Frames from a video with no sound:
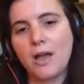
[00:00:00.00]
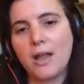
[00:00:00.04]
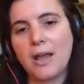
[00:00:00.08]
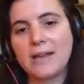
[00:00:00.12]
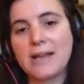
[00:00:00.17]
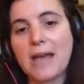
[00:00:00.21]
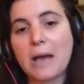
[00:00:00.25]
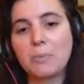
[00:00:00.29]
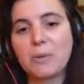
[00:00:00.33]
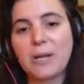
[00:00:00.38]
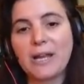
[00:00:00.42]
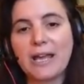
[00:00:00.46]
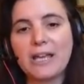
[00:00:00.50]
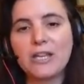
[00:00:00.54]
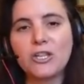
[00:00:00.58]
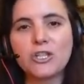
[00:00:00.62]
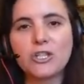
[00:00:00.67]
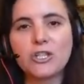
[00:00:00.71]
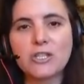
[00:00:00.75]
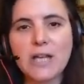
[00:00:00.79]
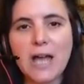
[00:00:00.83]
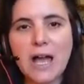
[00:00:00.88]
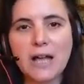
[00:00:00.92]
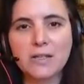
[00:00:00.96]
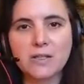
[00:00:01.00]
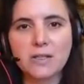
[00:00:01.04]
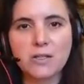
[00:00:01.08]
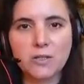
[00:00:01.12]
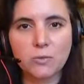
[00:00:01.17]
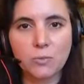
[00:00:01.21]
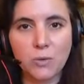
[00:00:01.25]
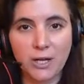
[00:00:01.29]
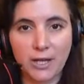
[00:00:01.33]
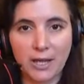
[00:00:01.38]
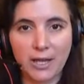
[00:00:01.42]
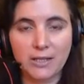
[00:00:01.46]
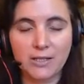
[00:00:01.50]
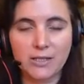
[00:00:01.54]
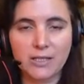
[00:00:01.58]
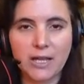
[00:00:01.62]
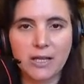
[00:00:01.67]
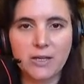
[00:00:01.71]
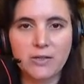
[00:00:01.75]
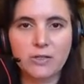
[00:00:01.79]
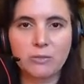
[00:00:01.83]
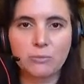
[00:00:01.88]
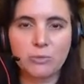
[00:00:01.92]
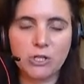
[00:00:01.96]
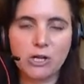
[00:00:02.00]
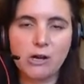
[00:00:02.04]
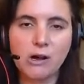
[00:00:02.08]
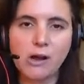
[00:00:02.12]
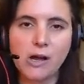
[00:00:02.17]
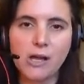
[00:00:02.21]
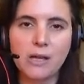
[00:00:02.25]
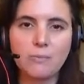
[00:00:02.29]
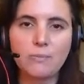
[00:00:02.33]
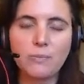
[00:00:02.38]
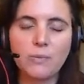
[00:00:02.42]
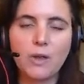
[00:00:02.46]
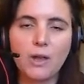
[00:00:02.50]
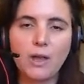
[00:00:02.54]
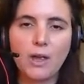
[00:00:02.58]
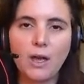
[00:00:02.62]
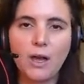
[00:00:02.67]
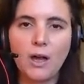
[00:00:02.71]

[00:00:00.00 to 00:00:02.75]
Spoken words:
an application to Access to Work can take some time.